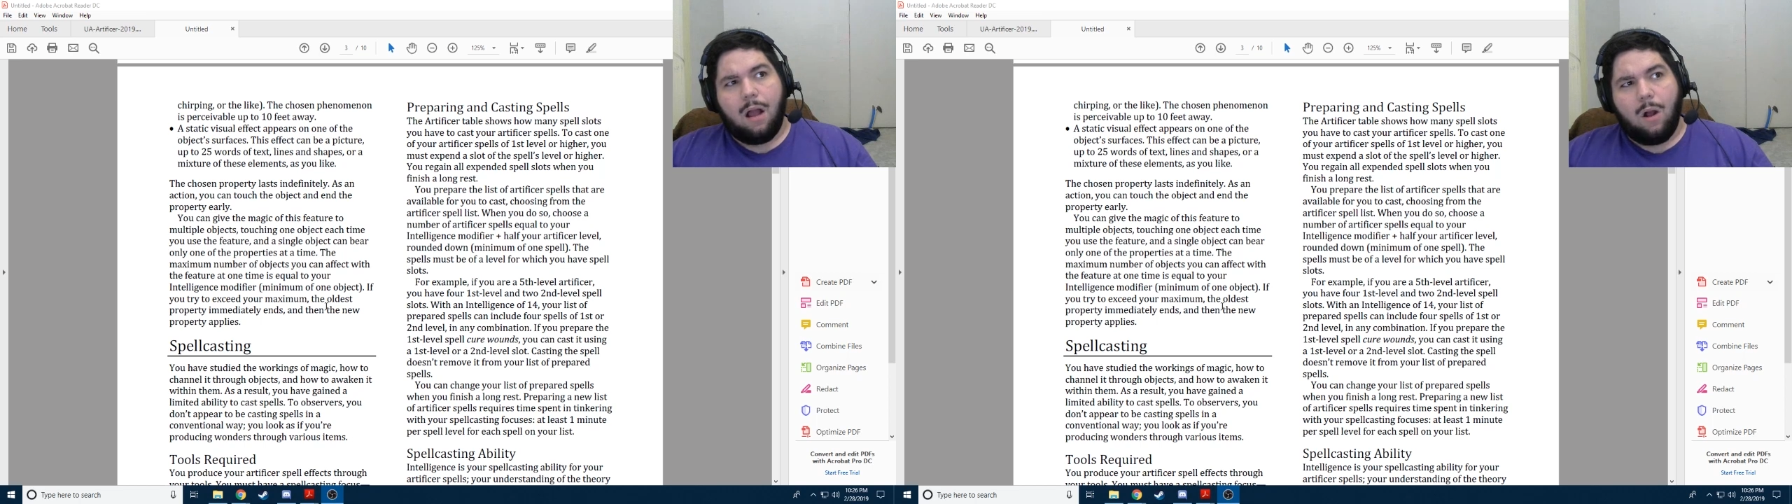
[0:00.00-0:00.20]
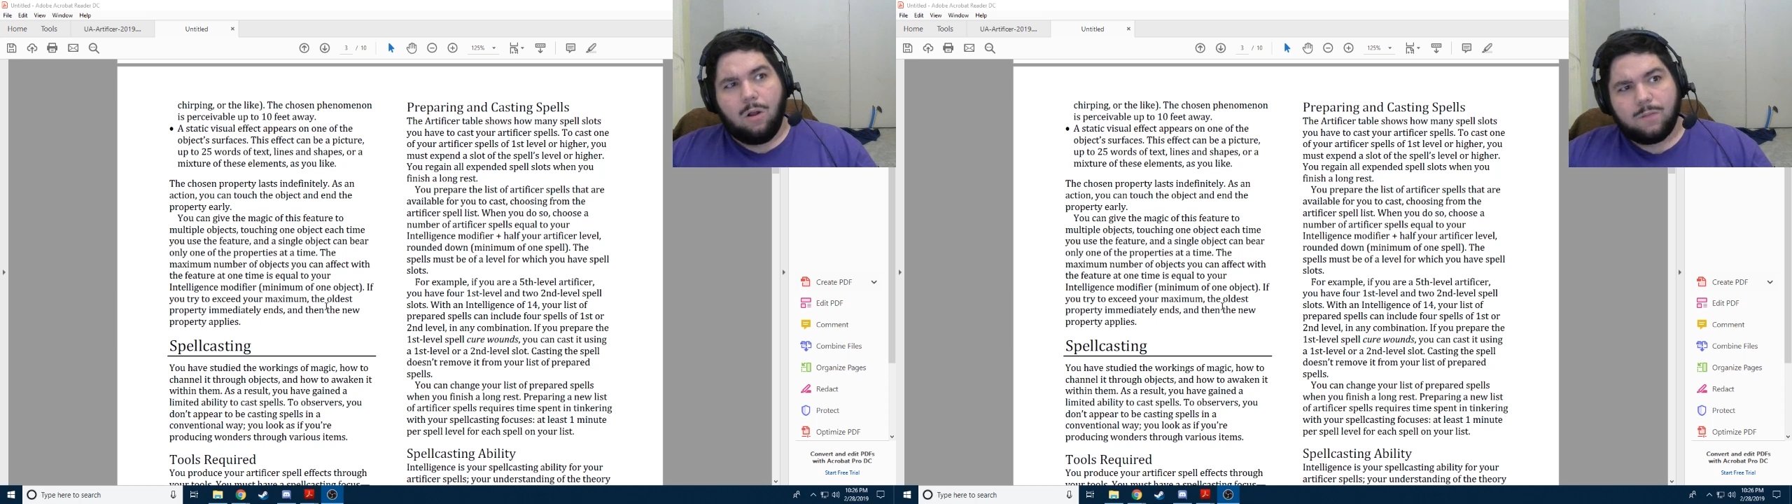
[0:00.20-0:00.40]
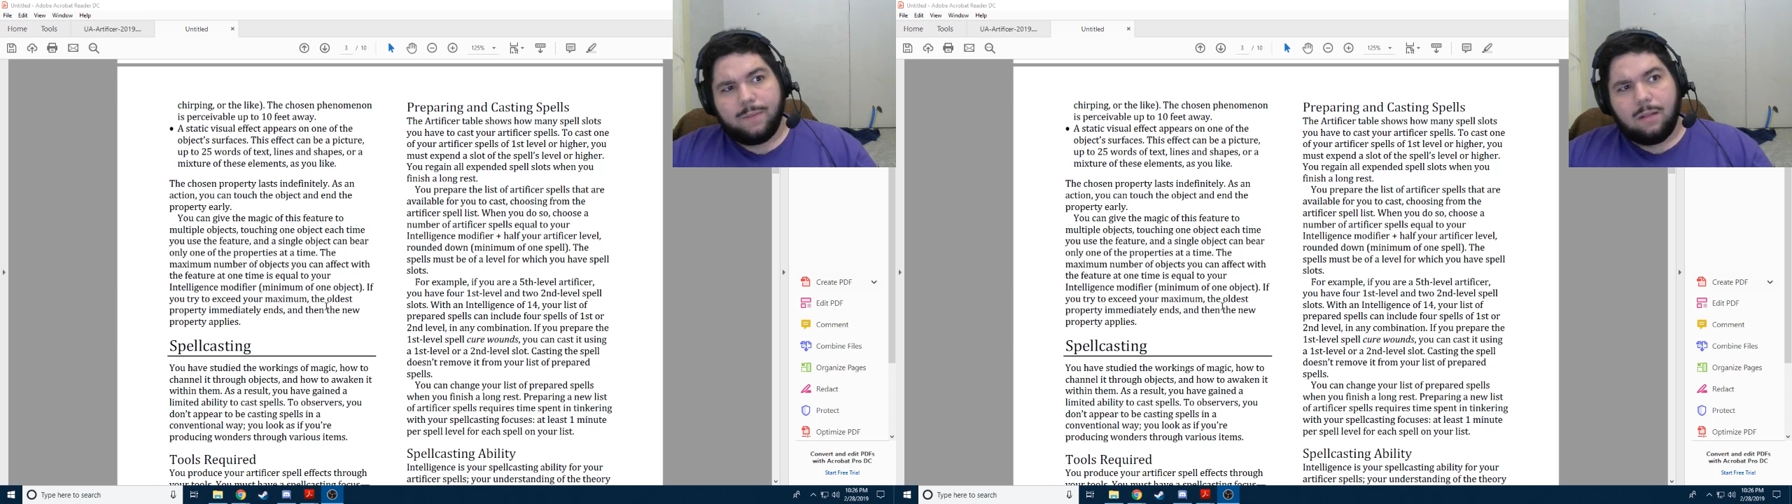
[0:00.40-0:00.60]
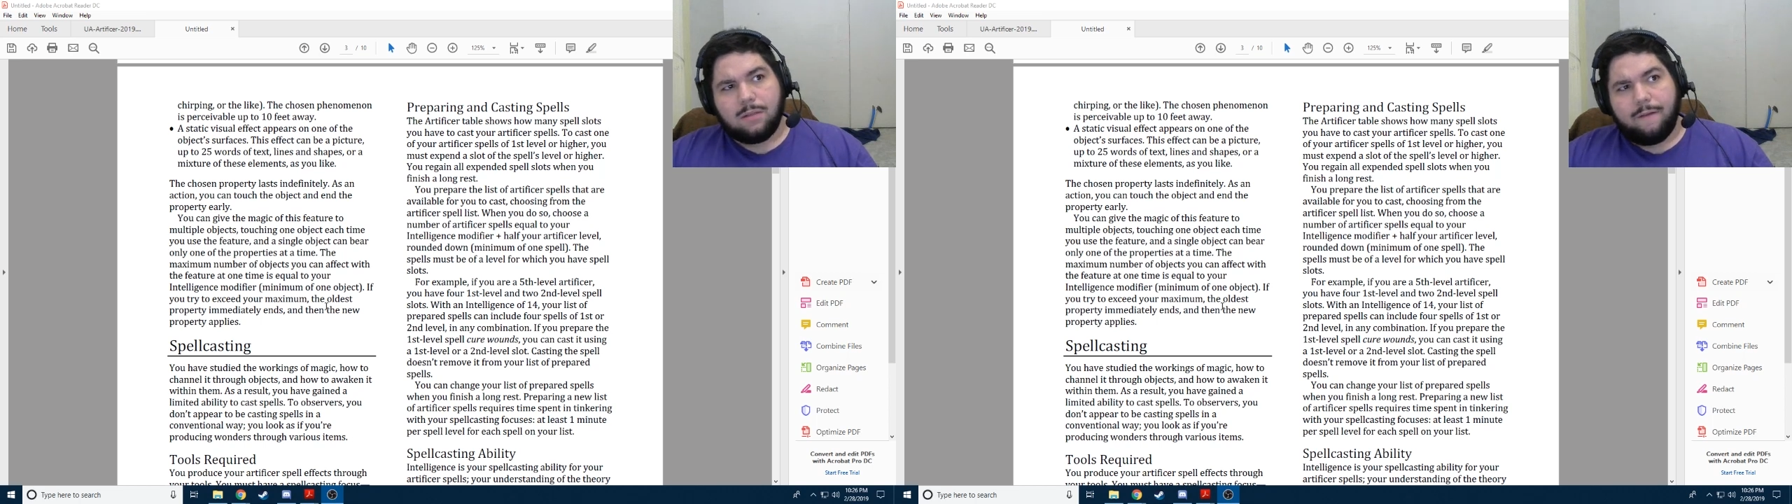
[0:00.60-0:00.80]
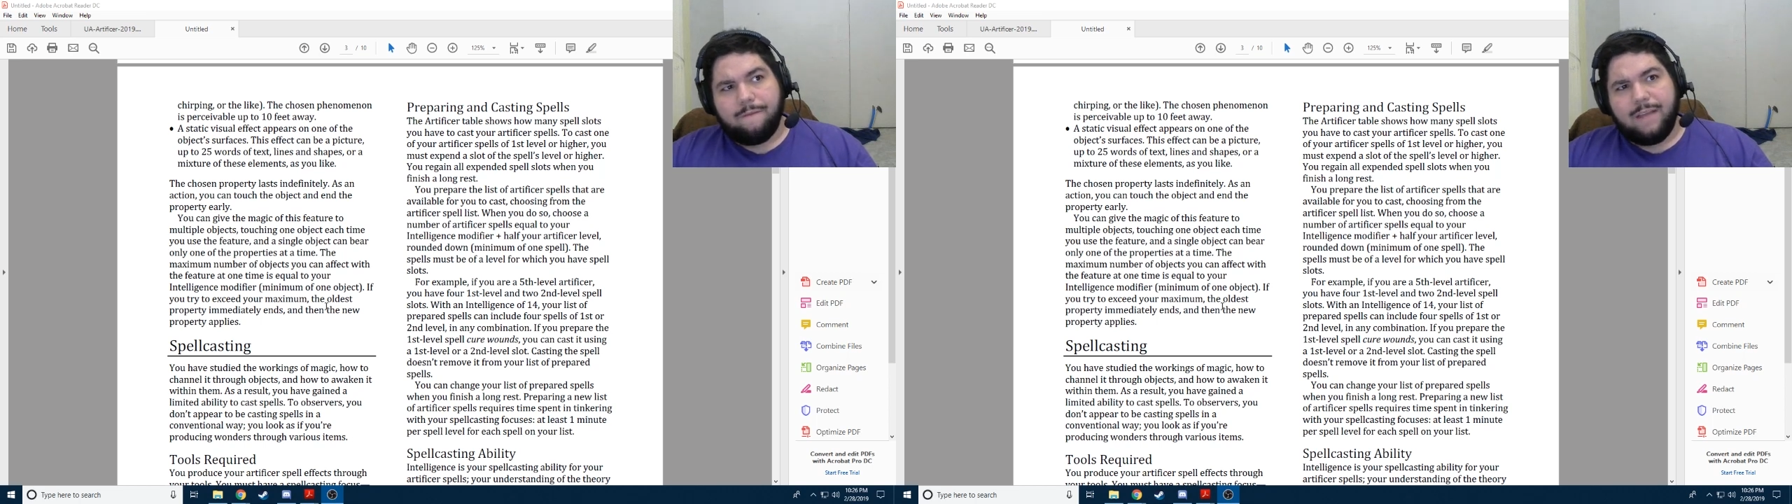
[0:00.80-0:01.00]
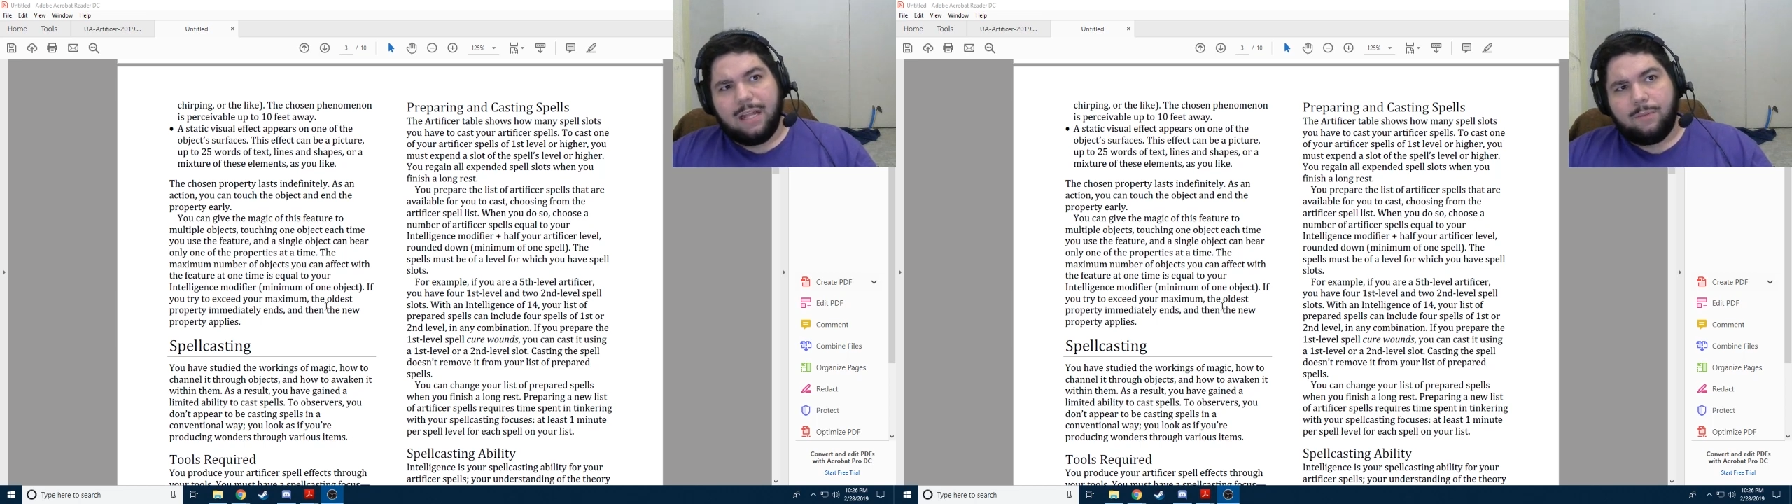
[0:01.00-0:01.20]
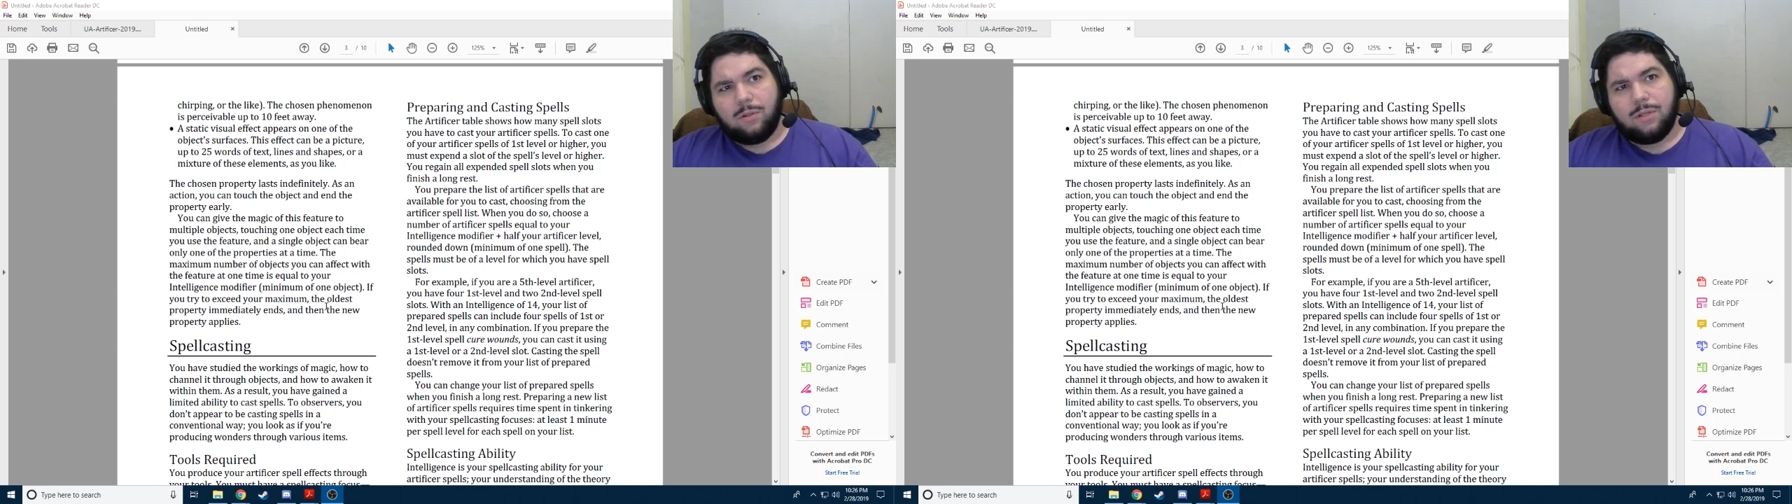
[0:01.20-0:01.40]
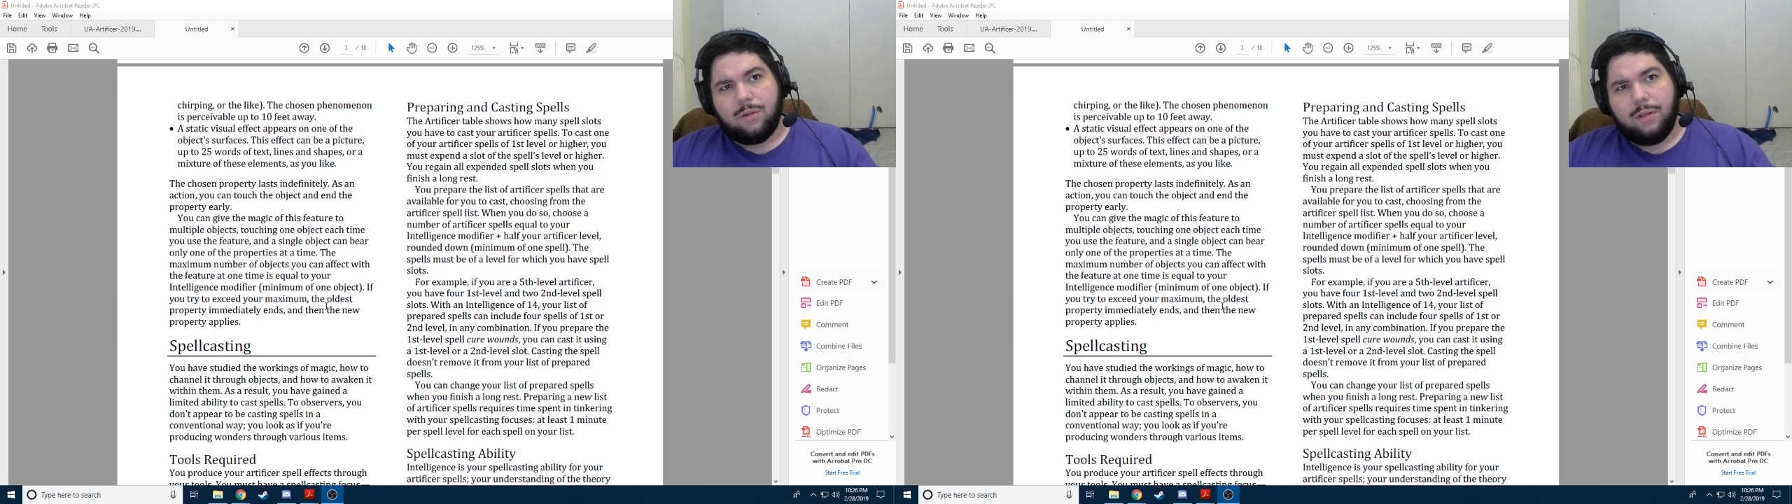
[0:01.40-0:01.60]
all spells
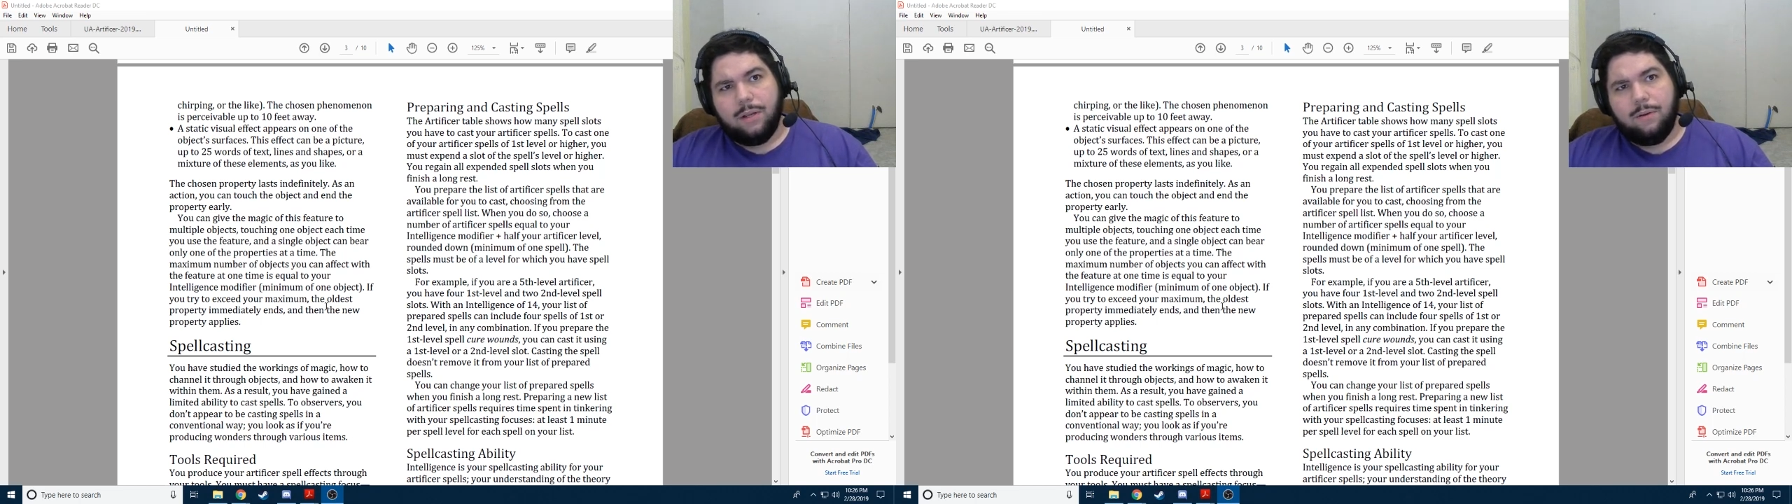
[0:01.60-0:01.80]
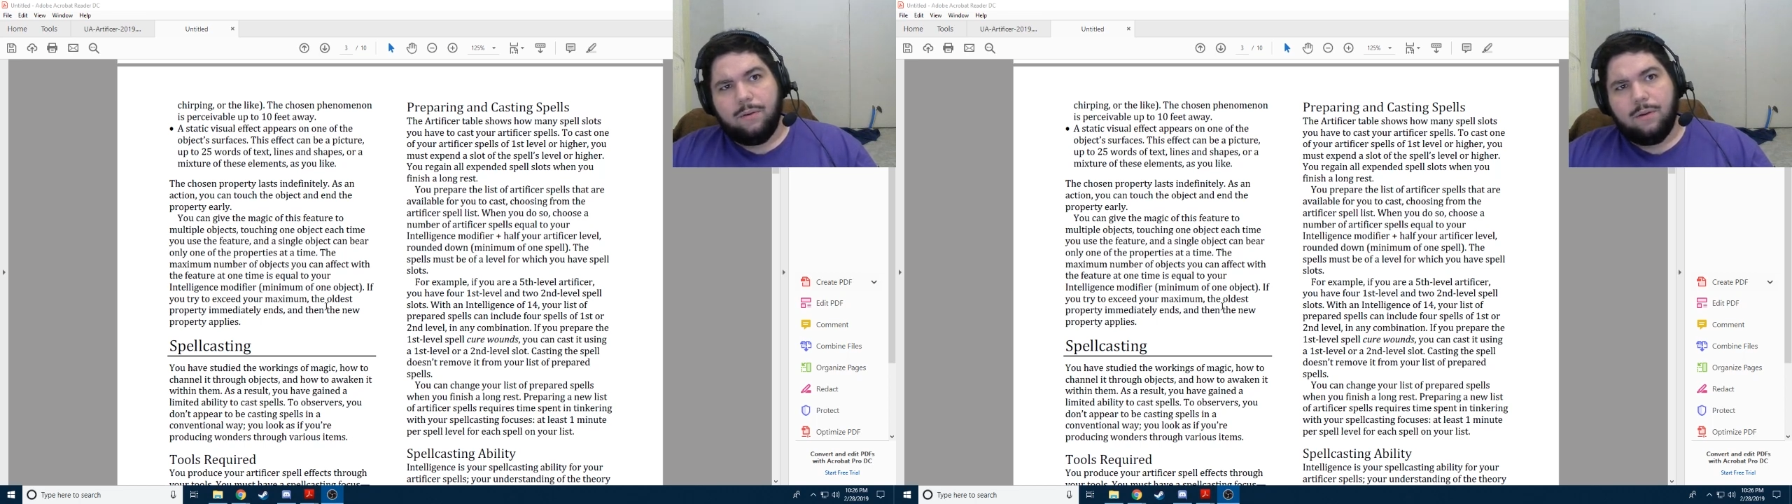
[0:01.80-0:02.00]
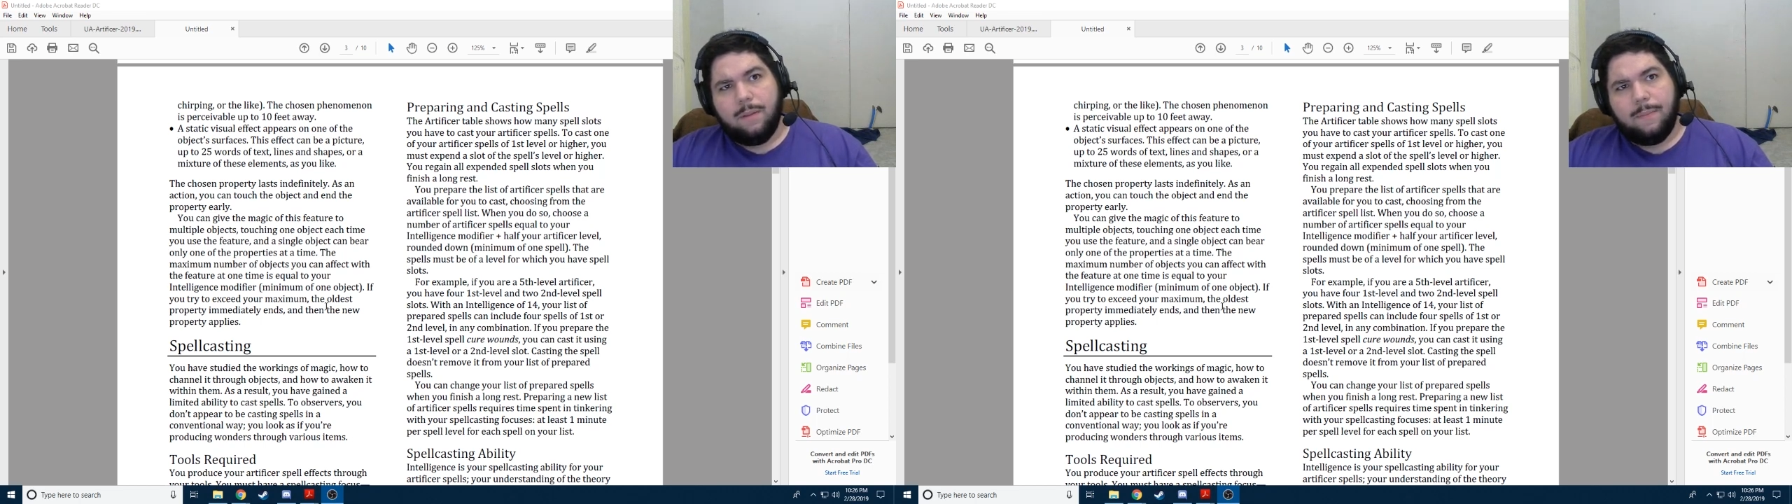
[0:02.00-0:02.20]
available to you,